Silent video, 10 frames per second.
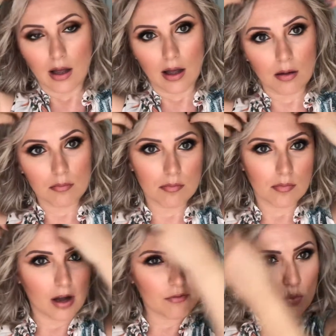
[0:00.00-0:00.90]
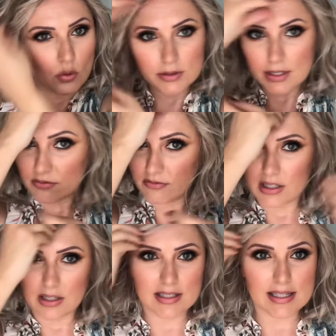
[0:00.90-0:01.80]
I've worn this
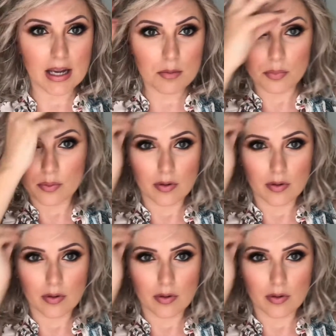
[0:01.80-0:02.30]
really deep,